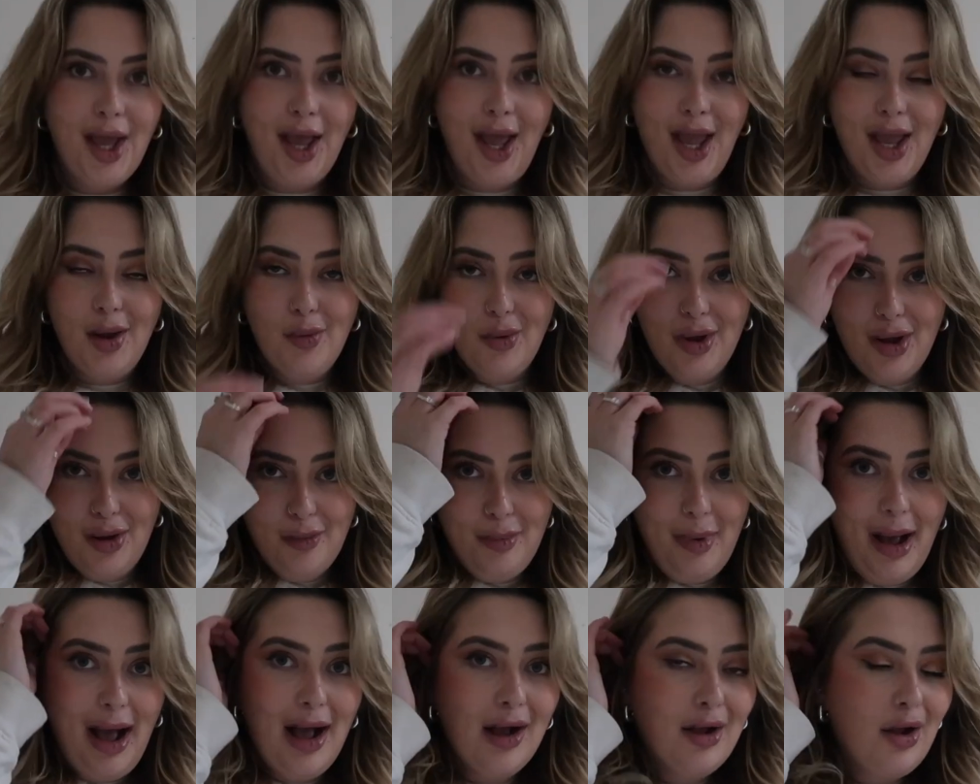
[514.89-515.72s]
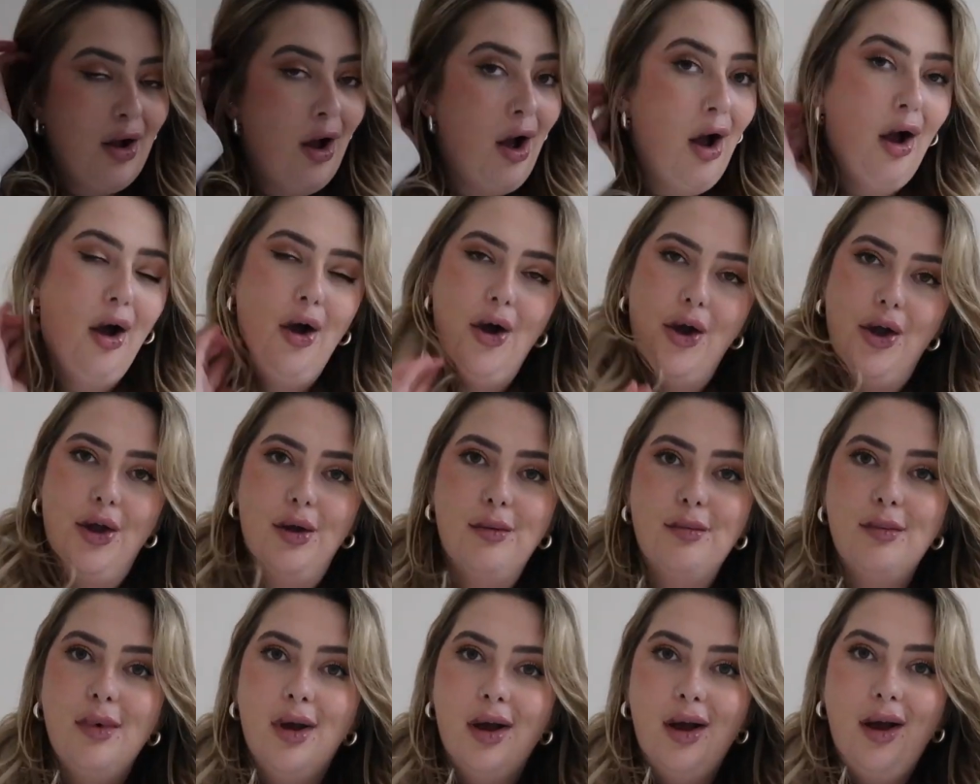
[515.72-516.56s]
Okay, we are back
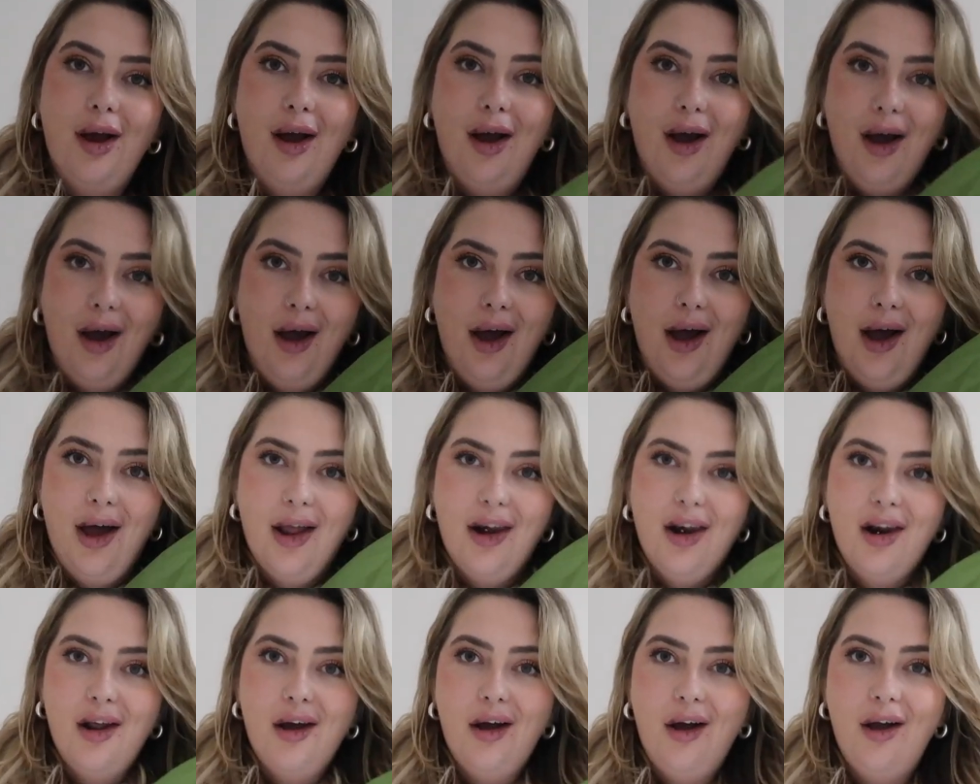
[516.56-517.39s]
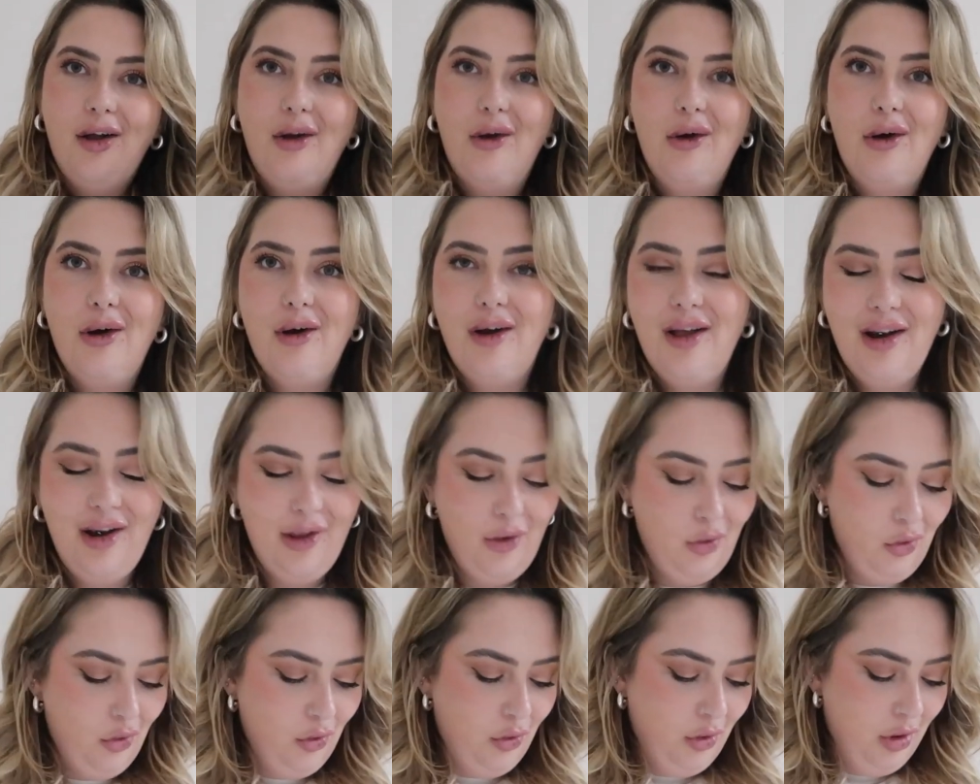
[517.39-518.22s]
home. And I got a
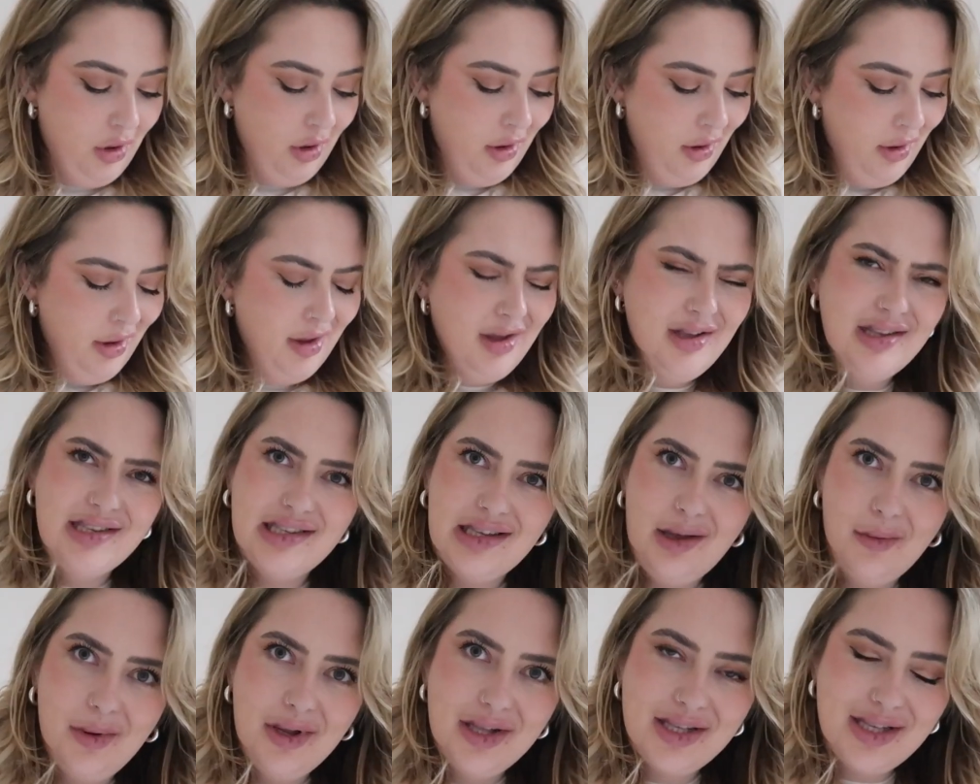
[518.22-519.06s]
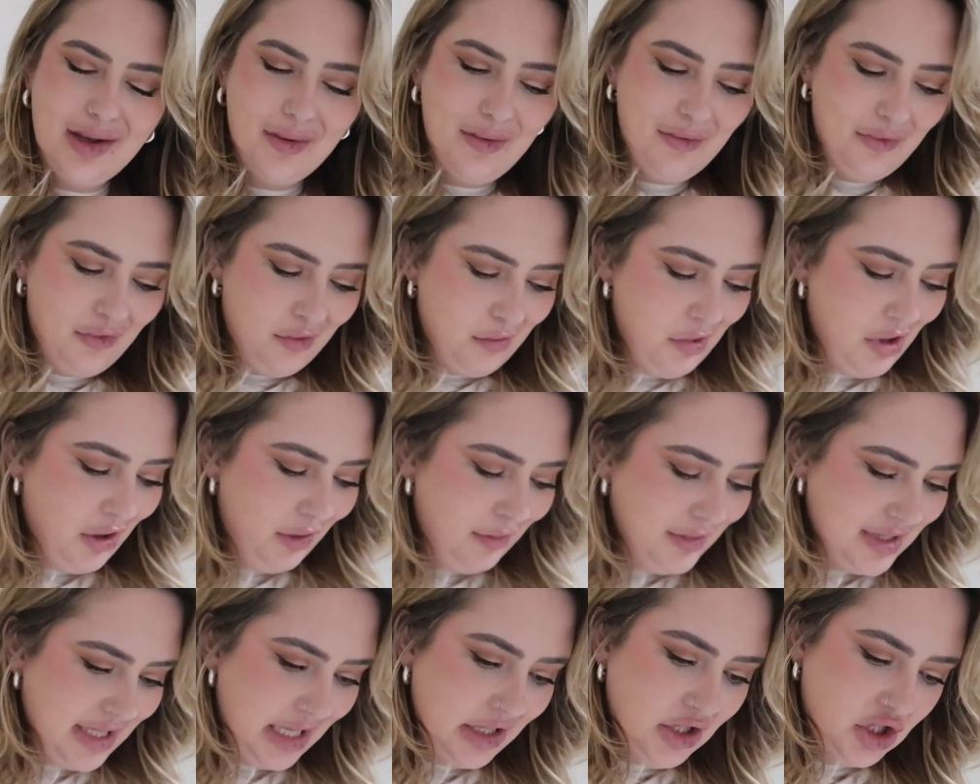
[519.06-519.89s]
little... Something from
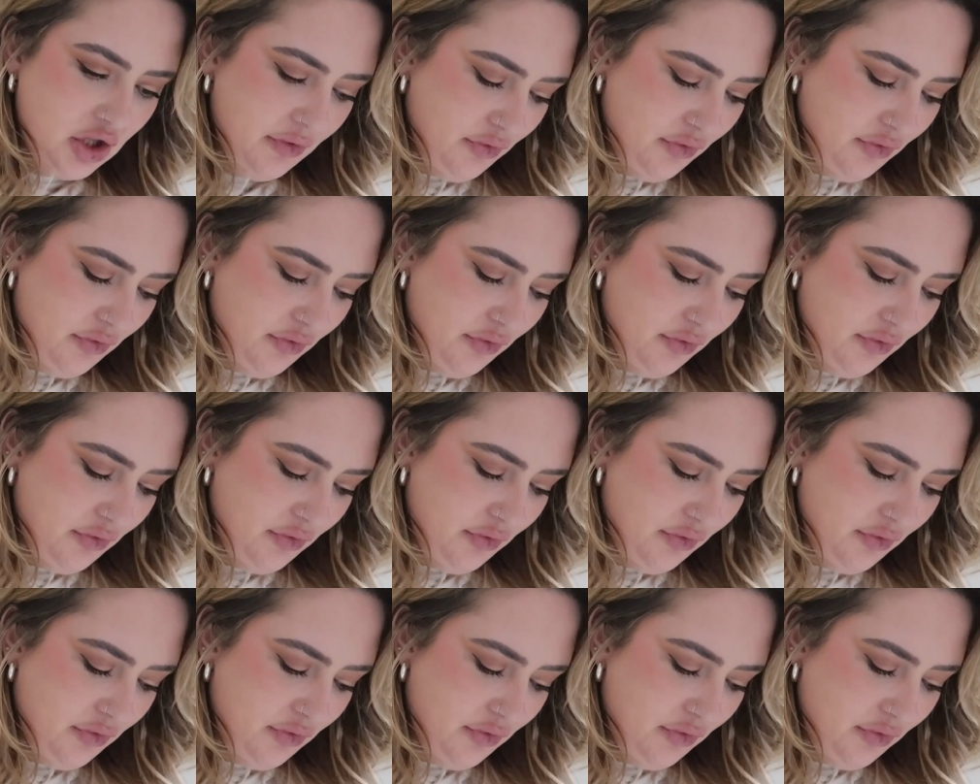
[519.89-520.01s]
Home Sense.